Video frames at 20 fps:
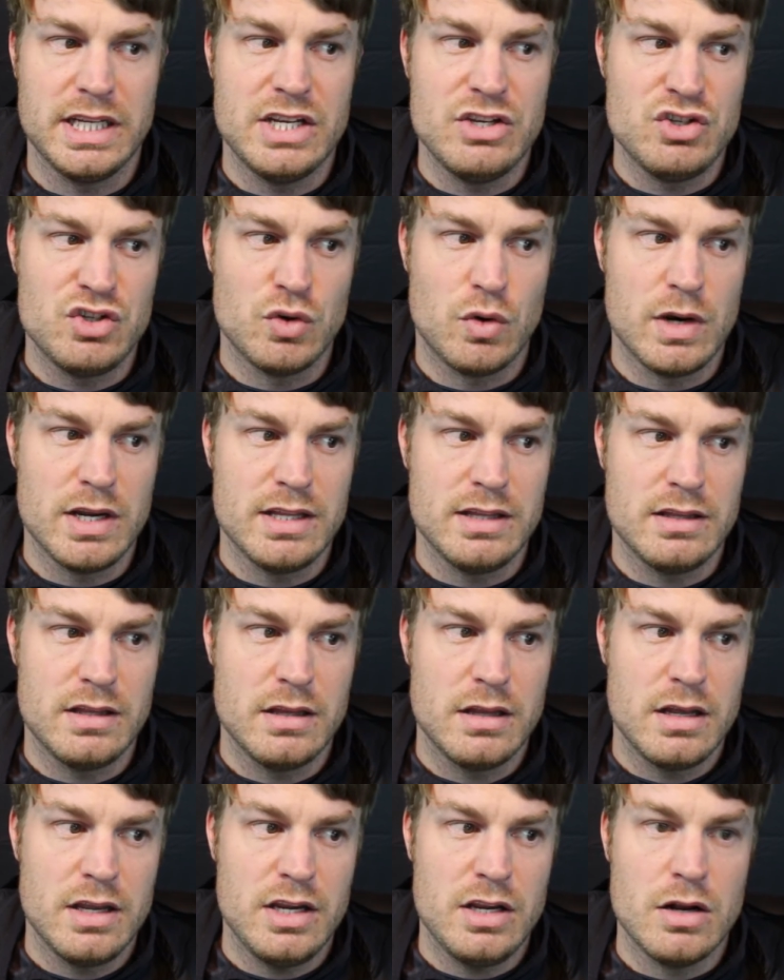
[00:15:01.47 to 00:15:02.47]
enjoying,
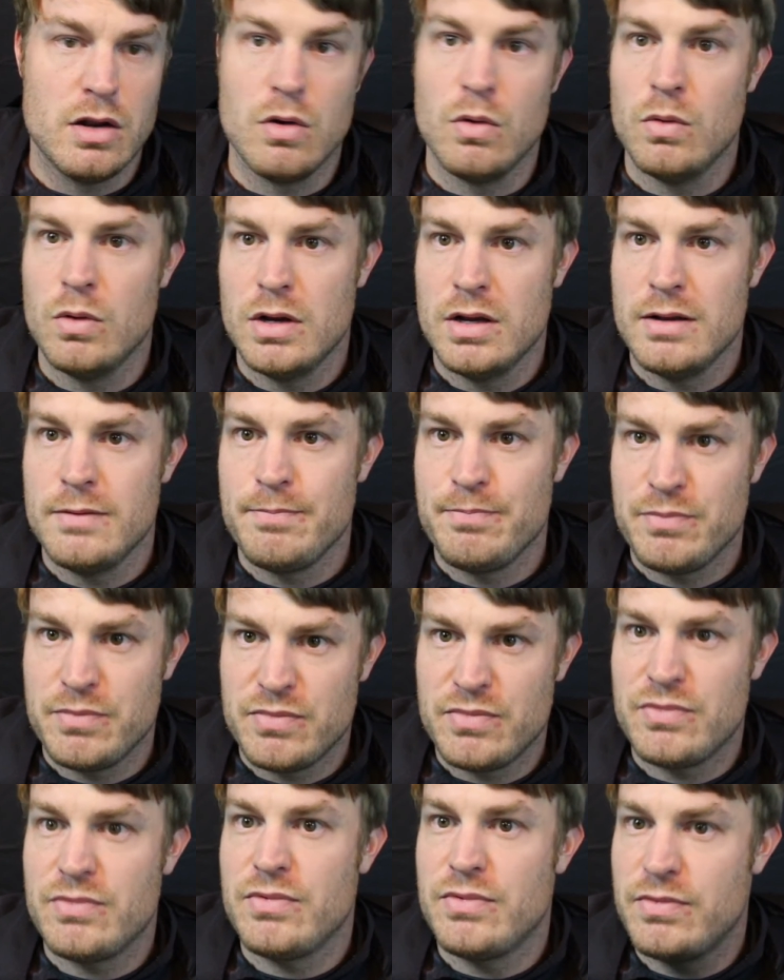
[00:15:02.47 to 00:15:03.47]
you know,
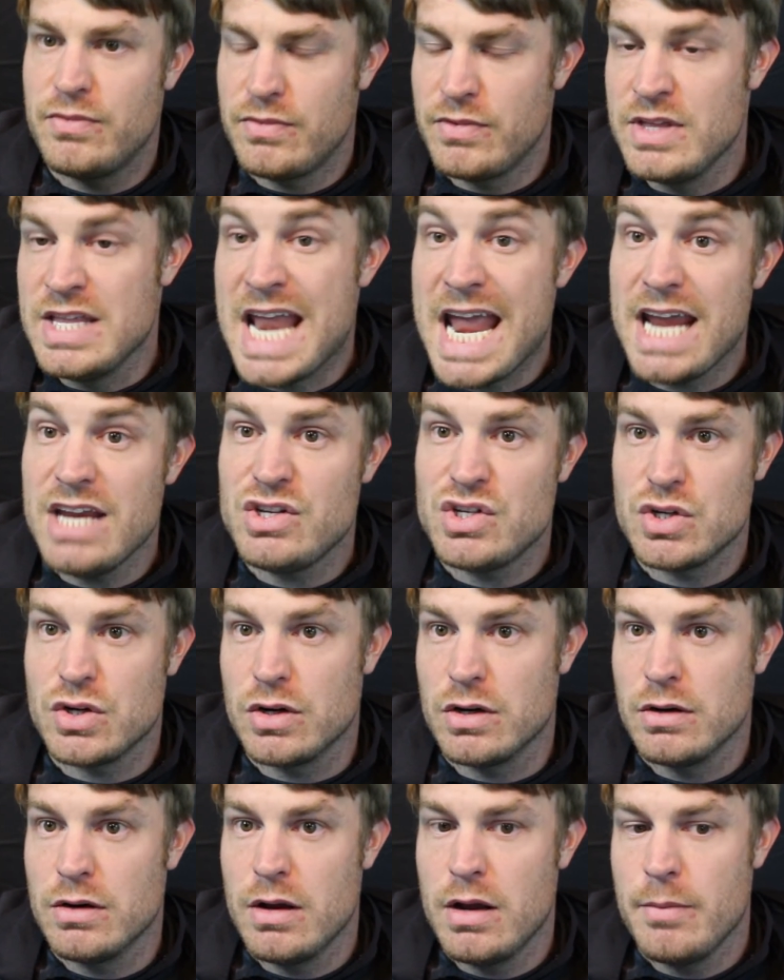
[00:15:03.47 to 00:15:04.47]

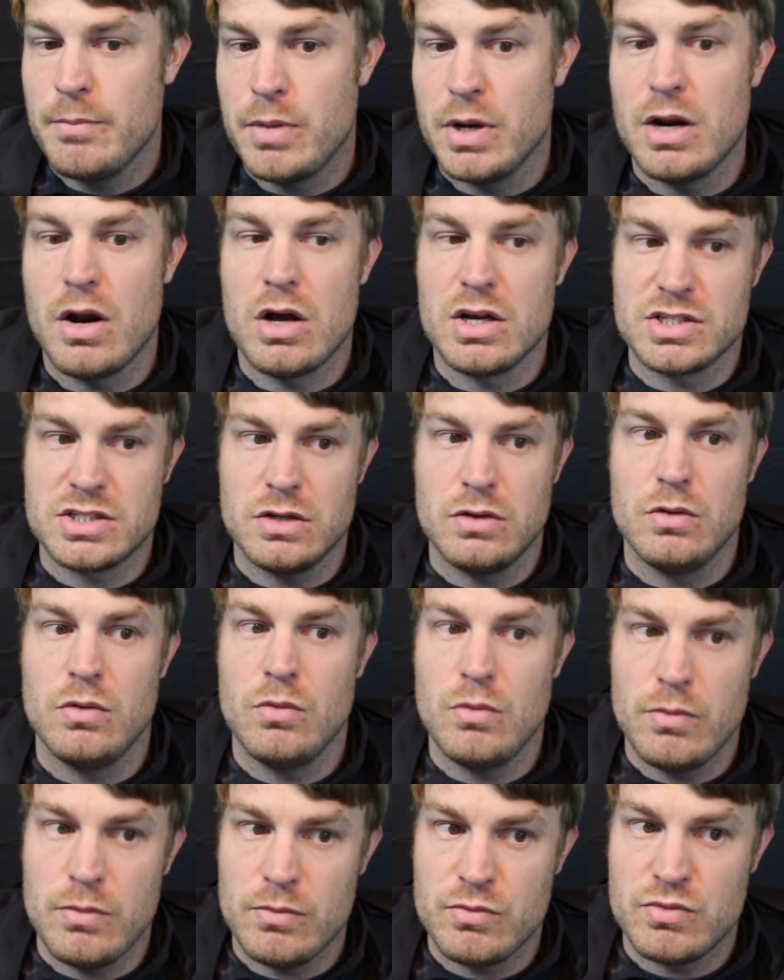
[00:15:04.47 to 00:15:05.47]
nature, but
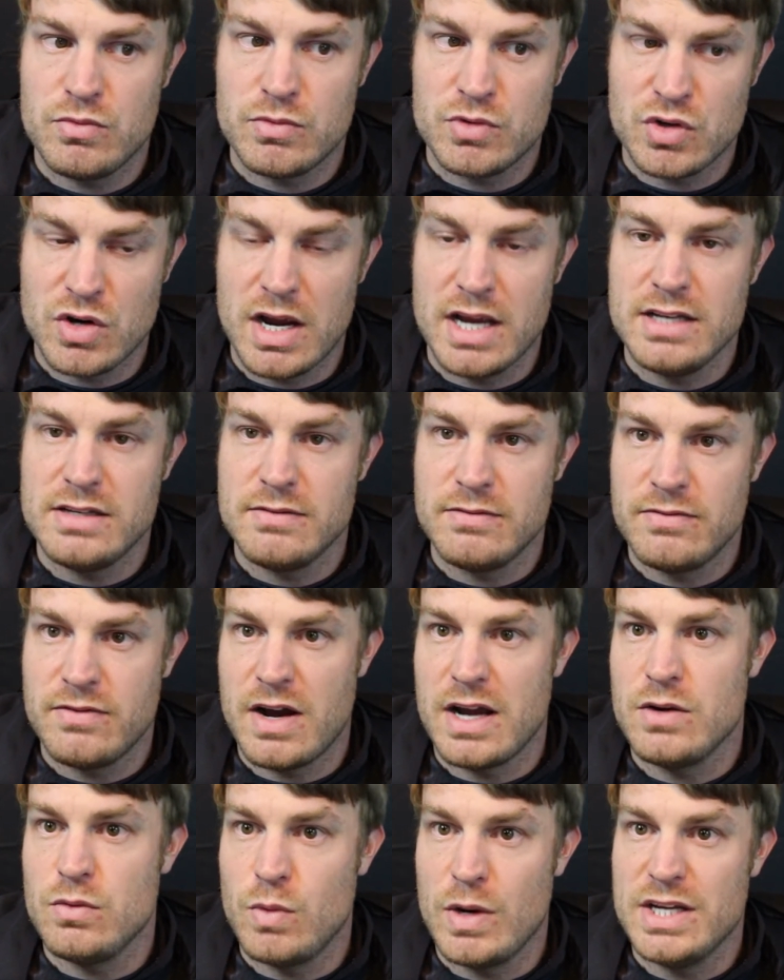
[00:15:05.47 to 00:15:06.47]
also trying to
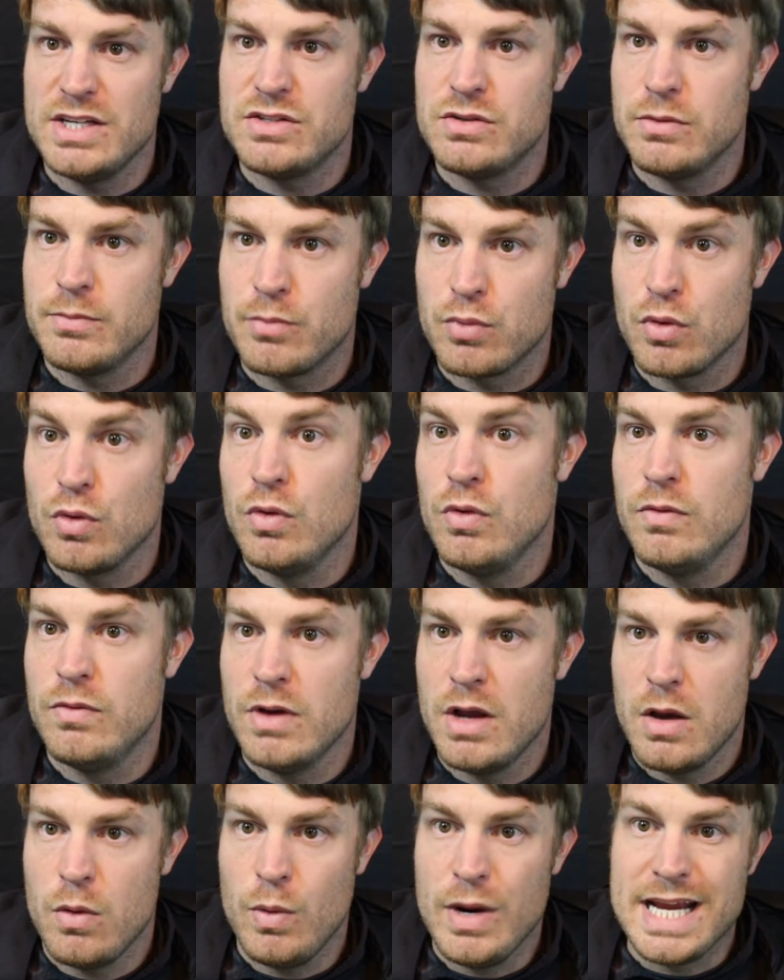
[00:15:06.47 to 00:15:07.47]
find ways to improve
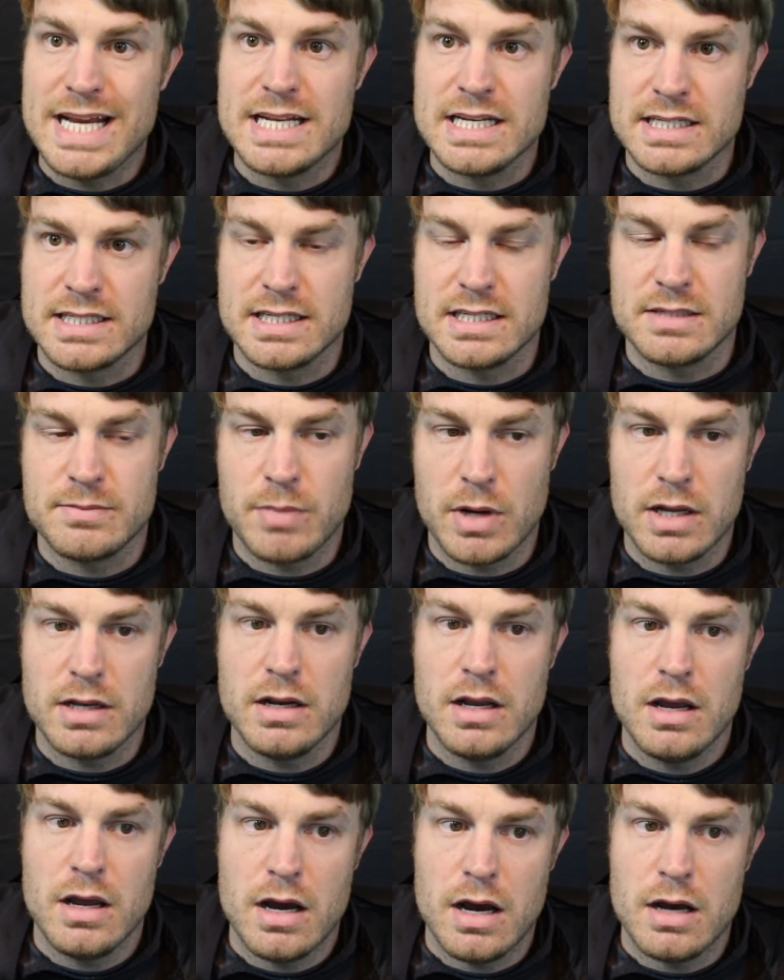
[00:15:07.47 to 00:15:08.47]
weaknesses.
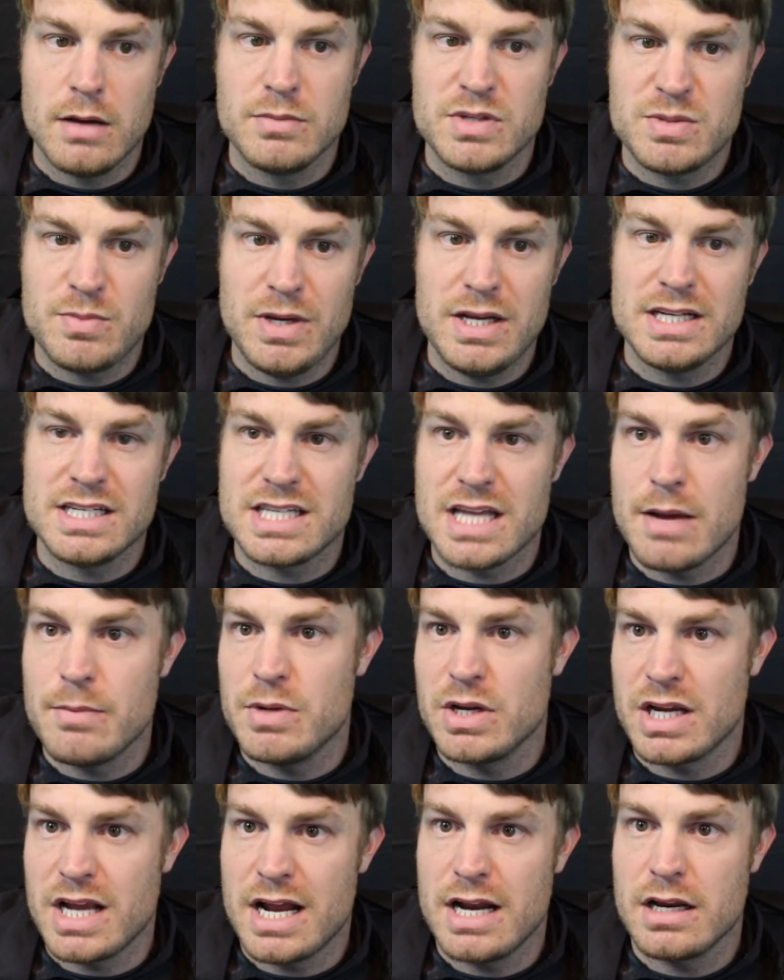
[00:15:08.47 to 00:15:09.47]
But speed and
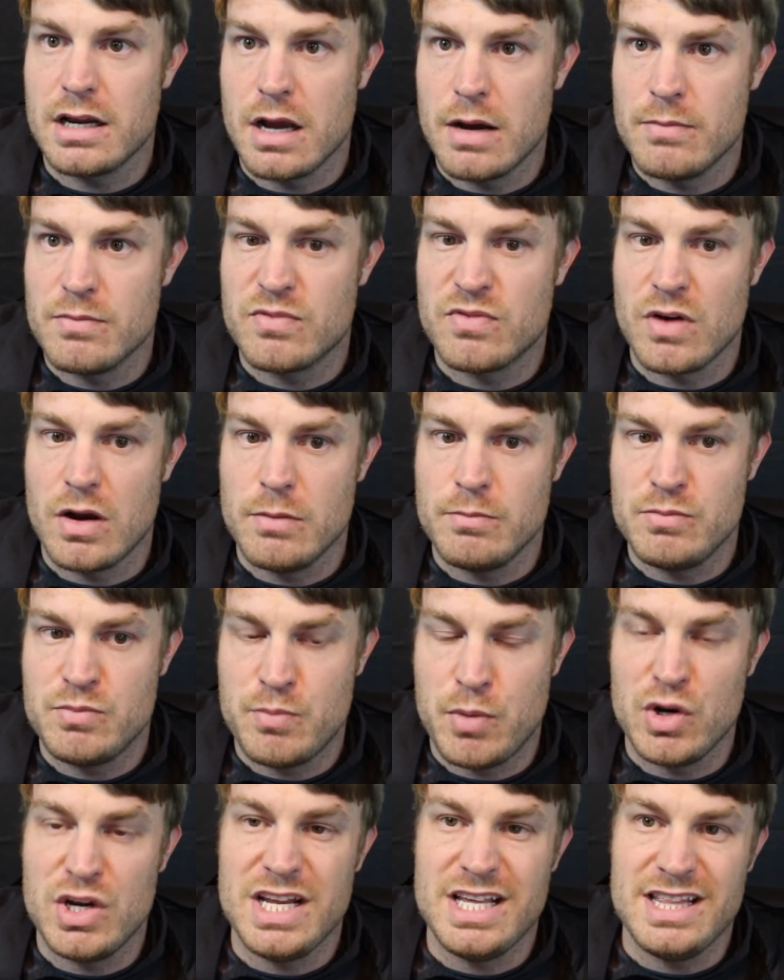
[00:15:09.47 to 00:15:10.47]
stamina kind of come from
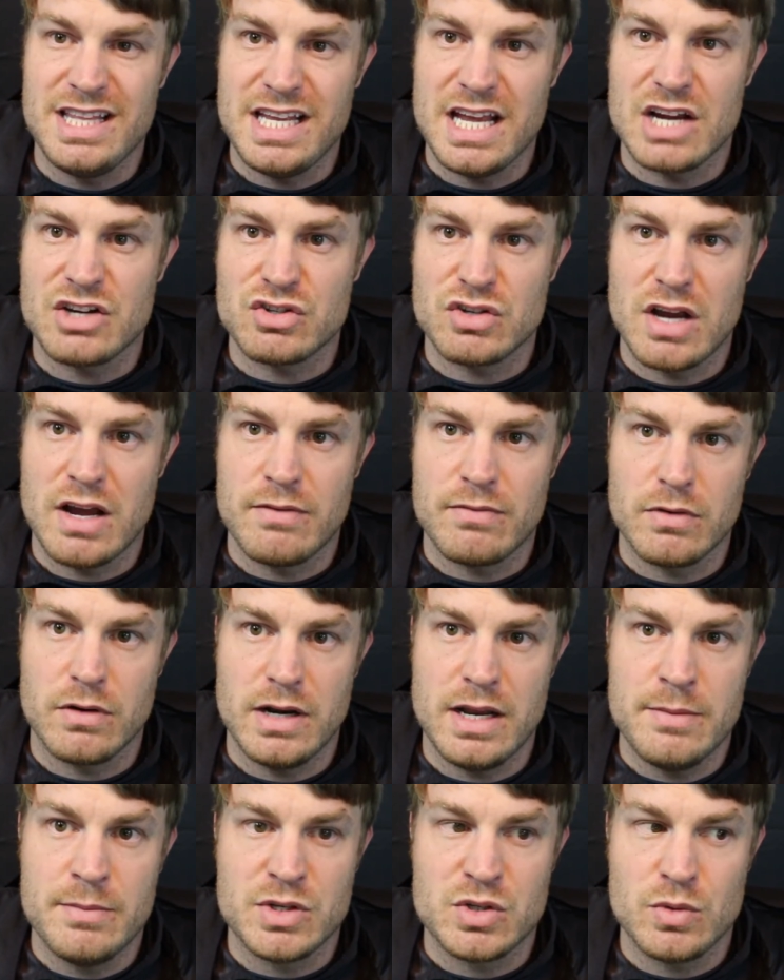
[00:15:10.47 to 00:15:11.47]
putting in the extra
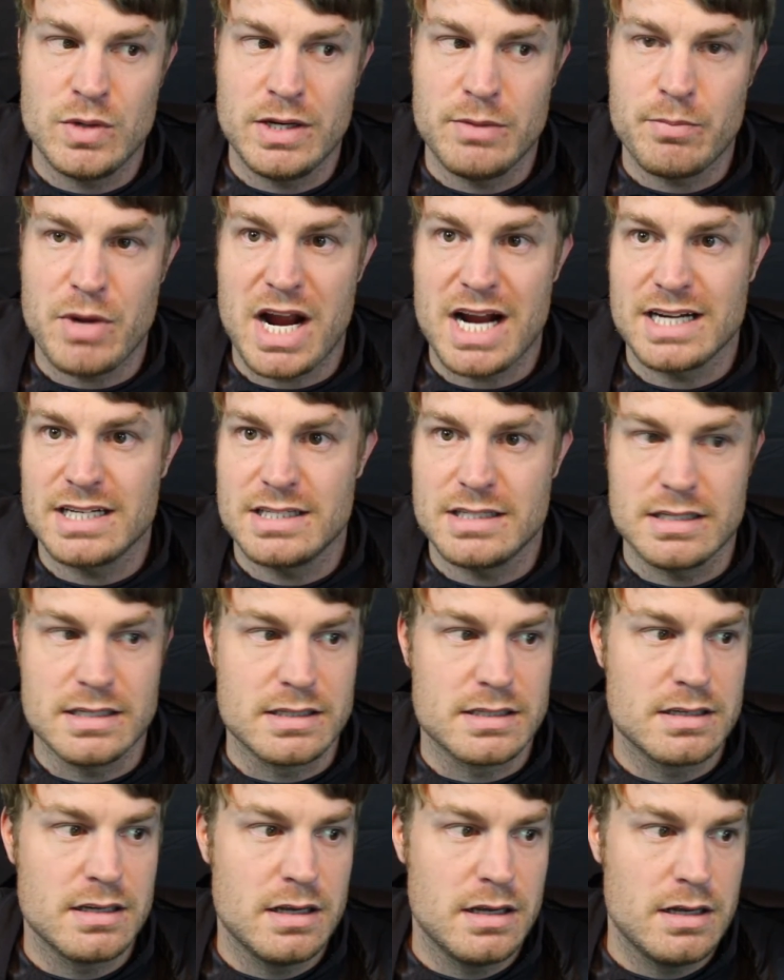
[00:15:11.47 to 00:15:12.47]
effort in between practices.